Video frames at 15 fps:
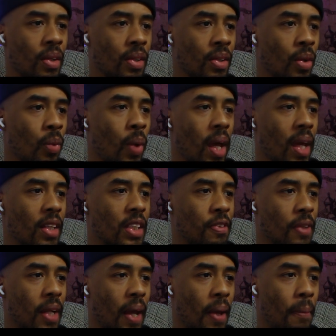The waves
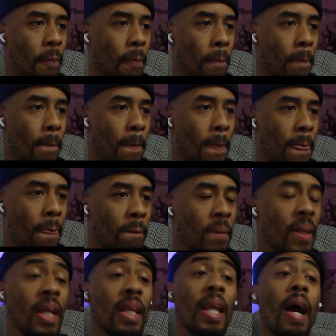for that.
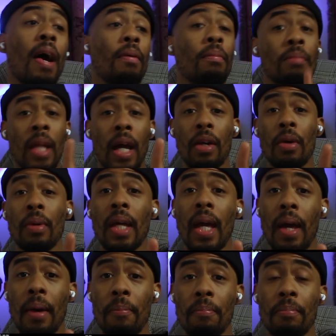Now, not gonna
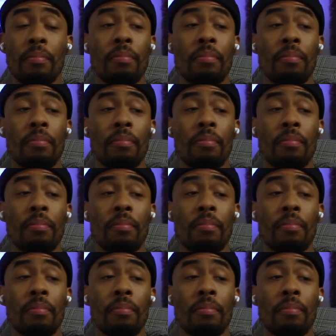cap.